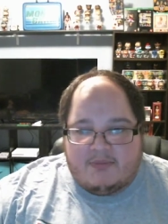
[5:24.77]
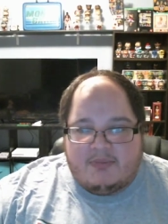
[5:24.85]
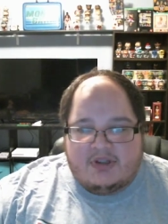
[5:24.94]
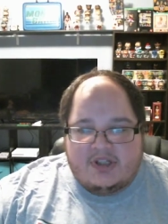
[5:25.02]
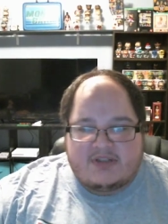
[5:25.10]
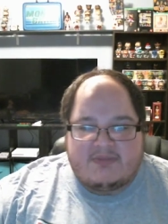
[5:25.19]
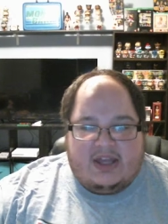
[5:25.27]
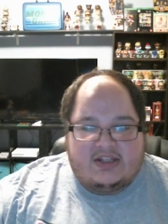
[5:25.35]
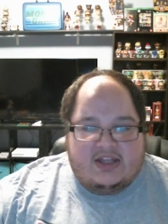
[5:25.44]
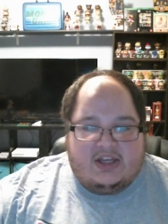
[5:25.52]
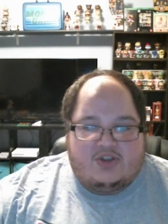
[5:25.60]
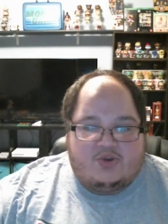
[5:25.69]
But this
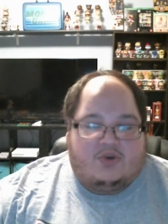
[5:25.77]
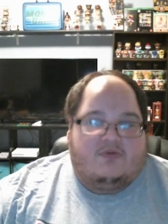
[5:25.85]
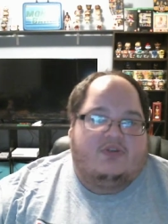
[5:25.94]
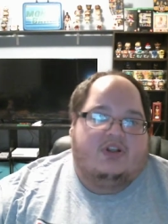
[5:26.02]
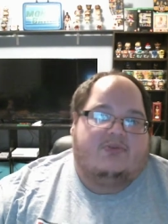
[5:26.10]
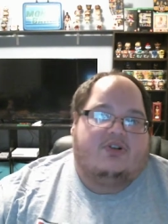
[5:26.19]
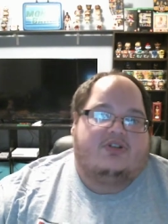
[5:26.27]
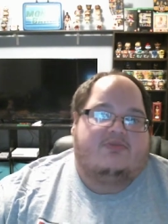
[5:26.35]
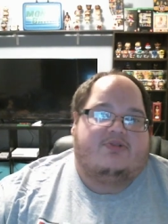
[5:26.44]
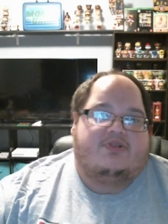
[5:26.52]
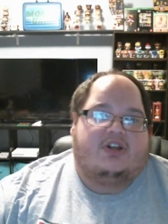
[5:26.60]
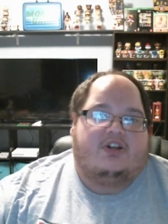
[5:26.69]
match I enjoyed really much in
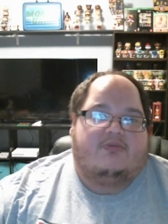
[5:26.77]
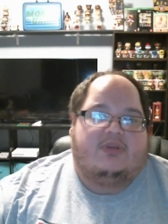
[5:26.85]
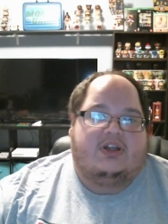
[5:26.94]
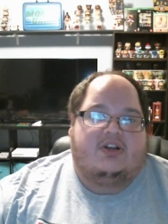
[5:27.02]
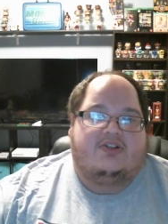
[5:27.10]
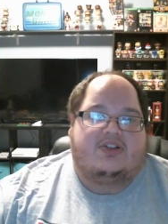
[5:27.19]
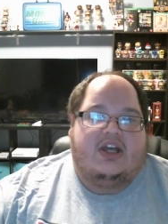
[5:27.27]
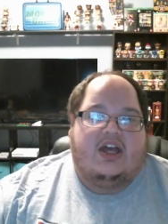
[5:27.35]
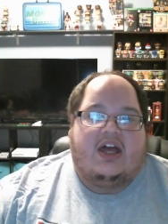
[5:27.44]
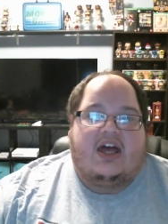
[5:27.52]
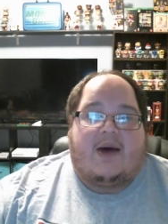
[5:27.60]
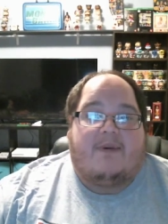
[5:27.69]
particular because
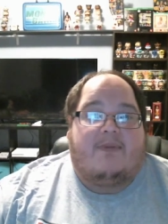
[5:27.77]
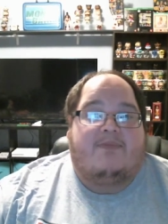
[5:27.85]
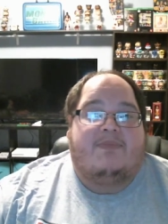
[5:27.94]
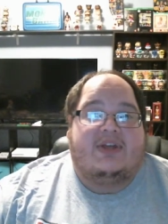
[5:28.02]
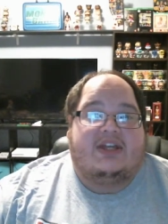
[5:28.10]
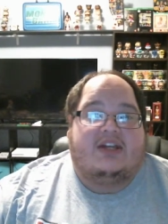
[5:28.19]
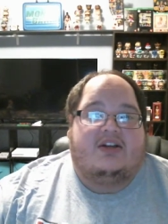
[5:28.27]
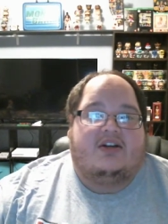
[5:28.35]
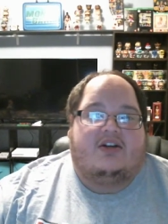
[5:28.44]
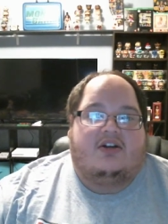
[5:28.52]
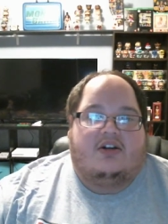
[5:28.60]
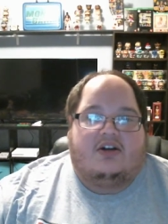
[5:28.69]
I'm a big,
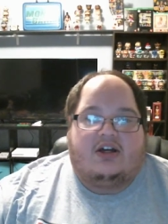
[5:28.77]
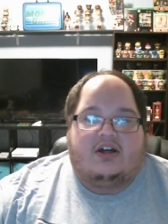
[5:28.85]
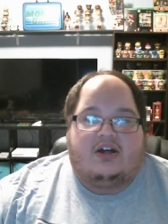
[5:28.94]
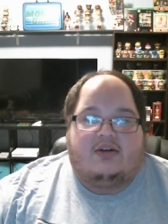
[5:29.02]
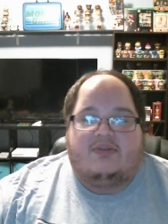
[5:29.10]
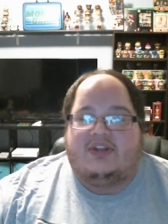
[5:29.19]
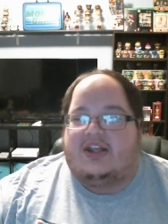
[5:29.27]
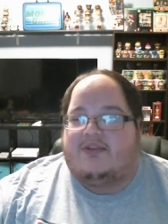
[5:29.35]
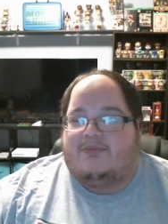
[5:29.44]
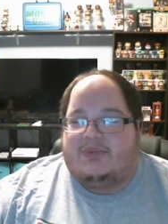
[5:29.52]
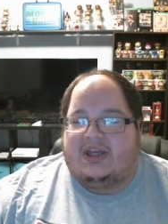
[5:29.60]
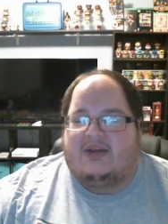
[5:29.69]
well, not a
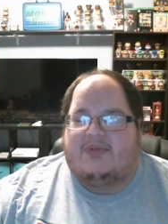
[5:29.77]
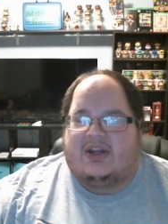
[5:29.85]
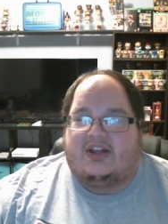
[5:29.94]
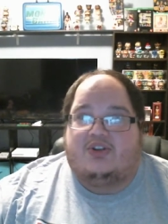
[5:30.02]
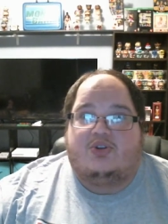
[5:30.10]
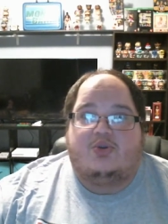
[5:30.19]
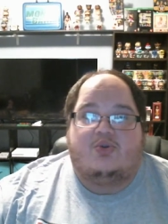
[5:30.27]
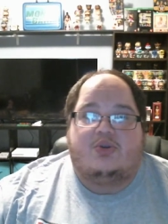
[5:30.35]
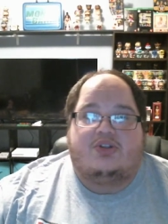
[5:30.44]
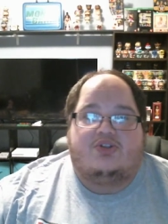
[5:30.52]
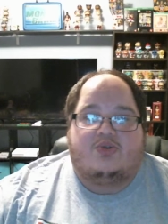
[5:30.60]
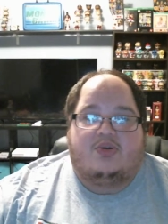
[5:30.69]
big, but I do
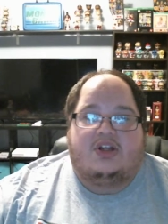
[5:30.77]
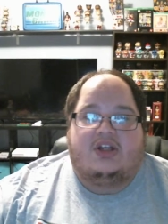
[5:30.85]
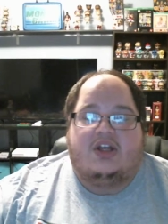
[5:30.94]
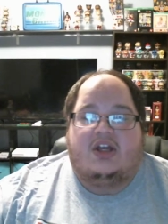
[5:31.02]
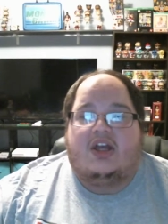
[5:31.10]
enjoy